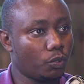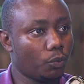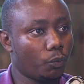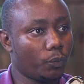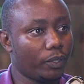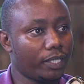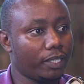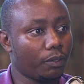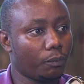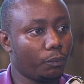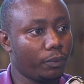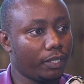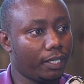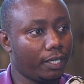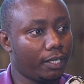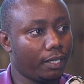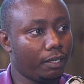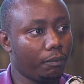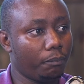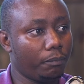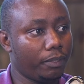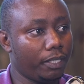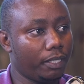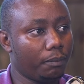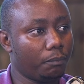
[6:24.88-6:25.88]
on whether we
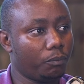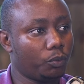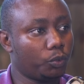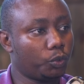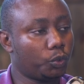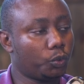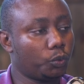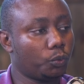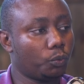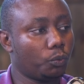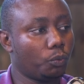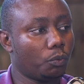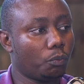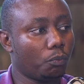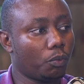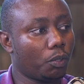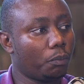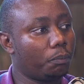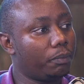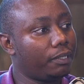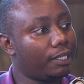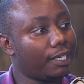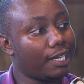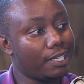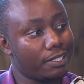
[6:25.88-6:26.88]
can be able to
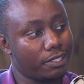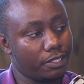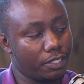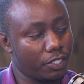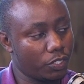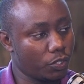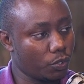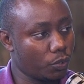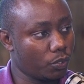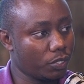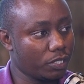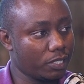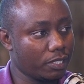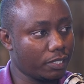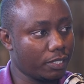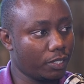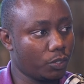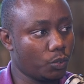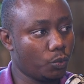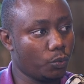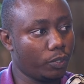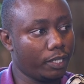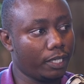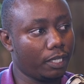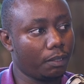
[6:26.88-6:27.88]
mobilize resources
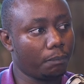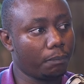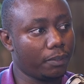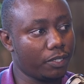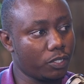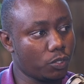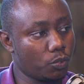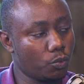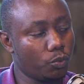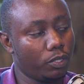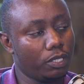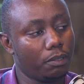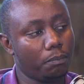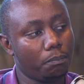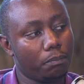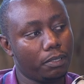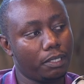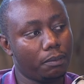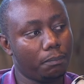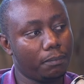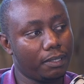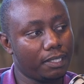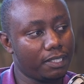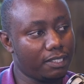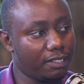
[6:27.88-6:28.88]
that would help us to
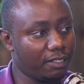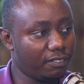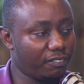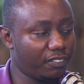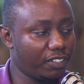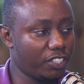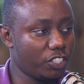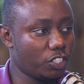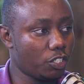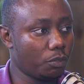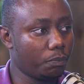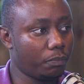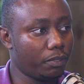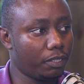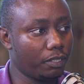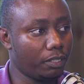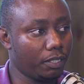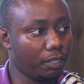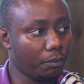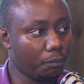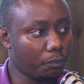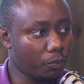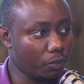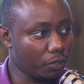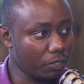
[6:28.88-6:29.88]
implement the venture
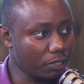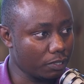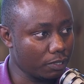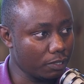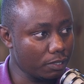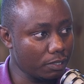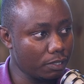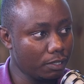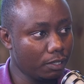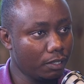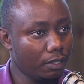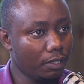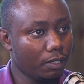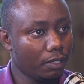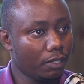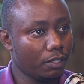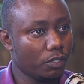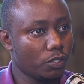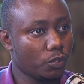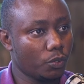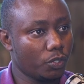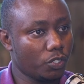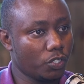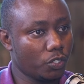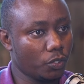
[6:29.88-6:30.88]
building process.
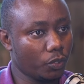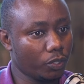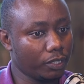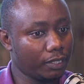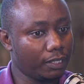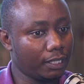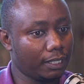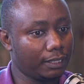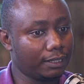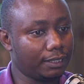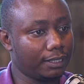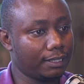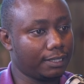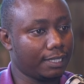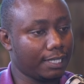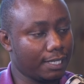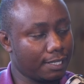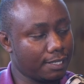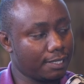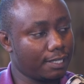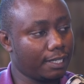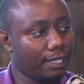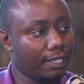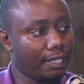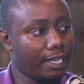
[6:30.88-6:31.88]
So it's not that
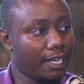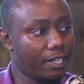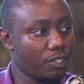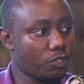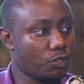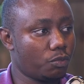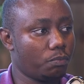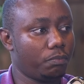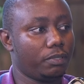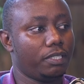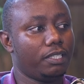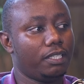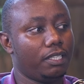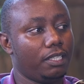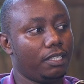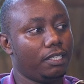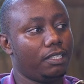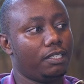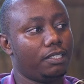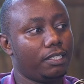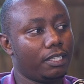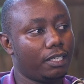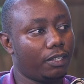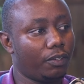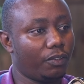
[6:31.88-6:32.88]
textile has to be in
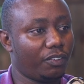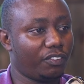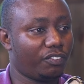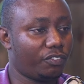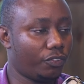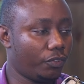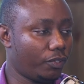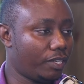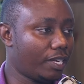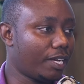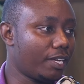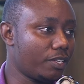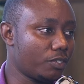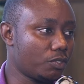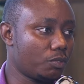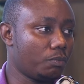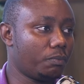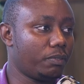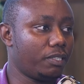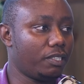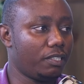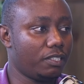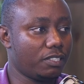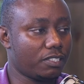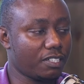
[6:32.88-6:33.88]
India or food has to
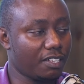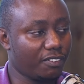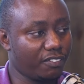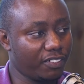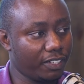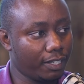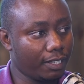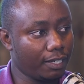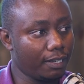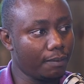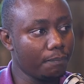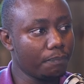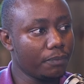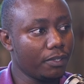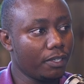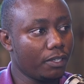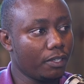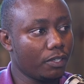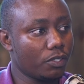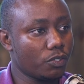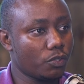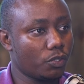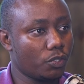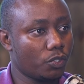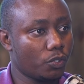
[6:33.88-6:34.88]
be in East Africa.
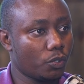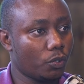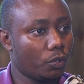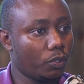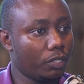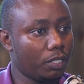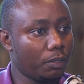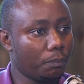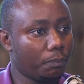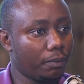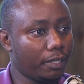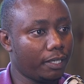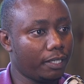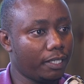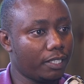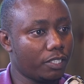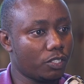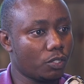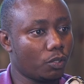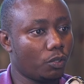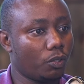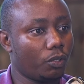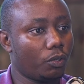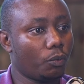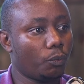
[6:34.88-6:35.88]
So it's all
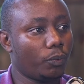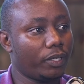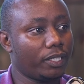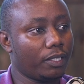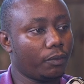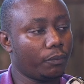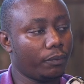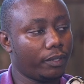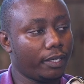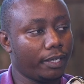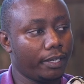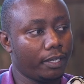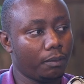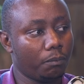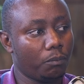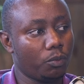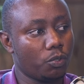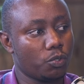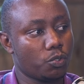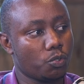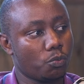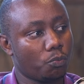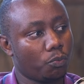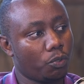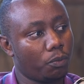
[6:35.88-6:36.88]
dependent on whether we are
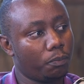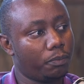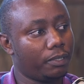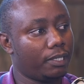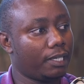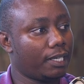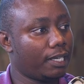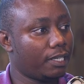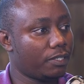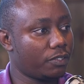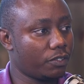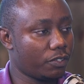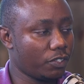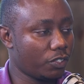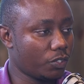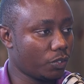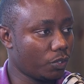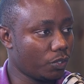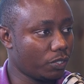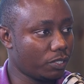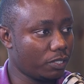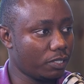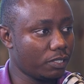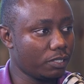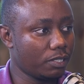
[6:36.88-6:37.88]
able to mobilize
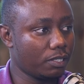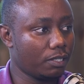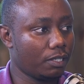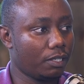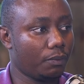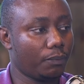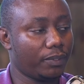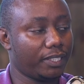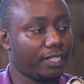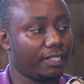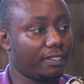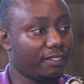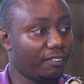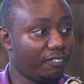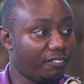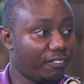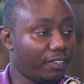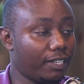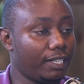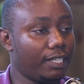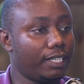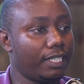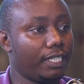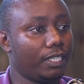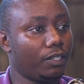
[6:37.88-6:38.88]
resources, whether the
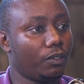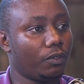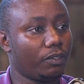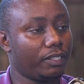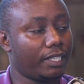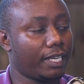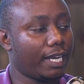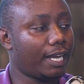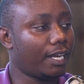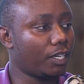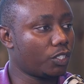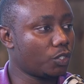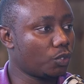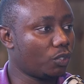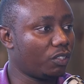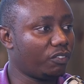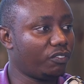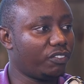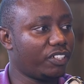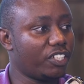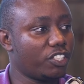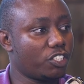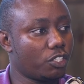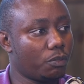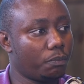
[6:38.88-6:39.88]
funding or the actual
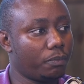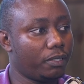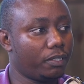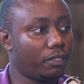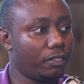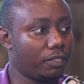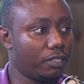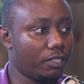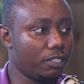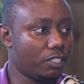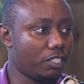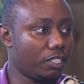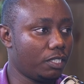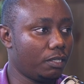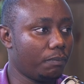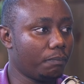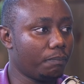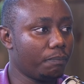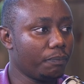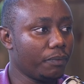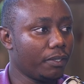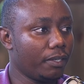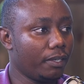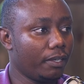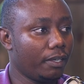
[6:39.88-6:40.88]
venture building
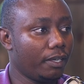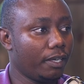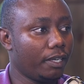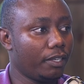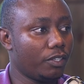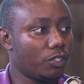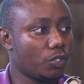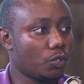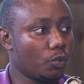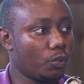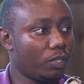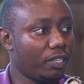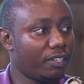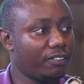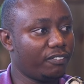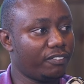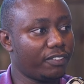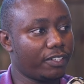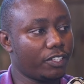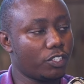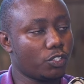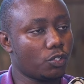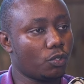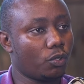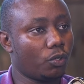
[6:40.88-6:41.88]
team, and so
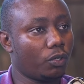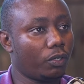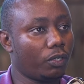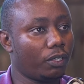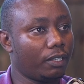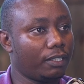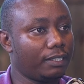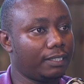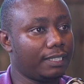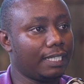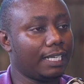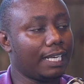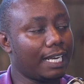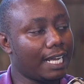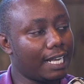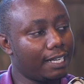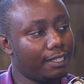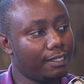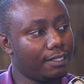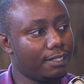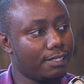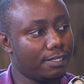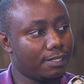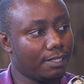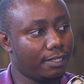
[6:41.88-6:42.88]
leverage on the
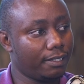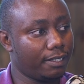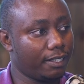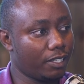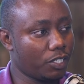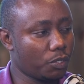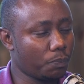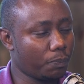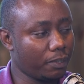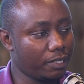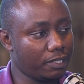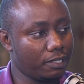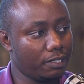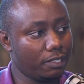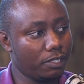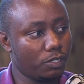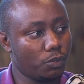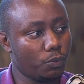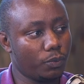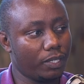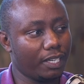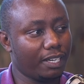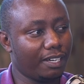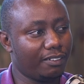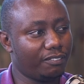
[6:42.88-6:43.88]
learnings and the
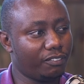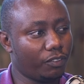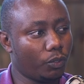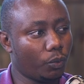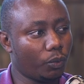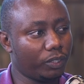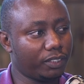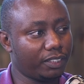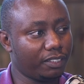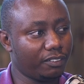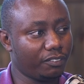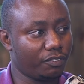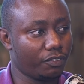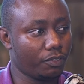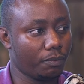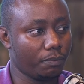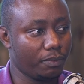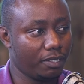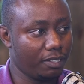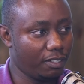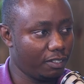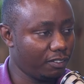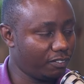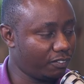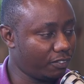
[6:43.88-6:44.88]
expertise we have gotten from
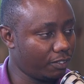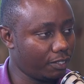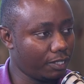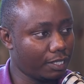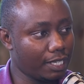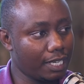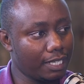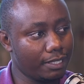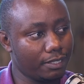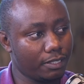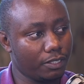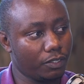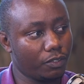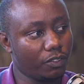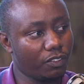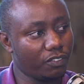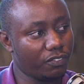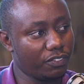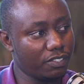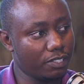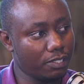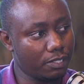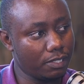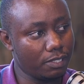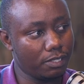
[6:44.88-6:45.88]
the different country
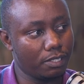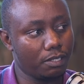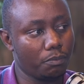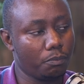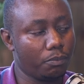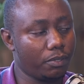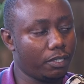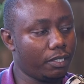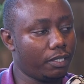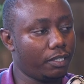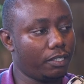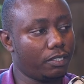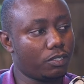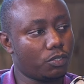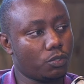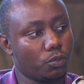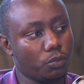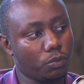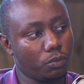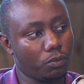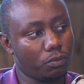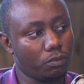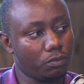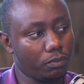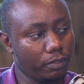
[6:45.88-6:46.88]
offices and bring it
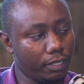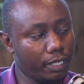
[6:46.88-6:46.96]
to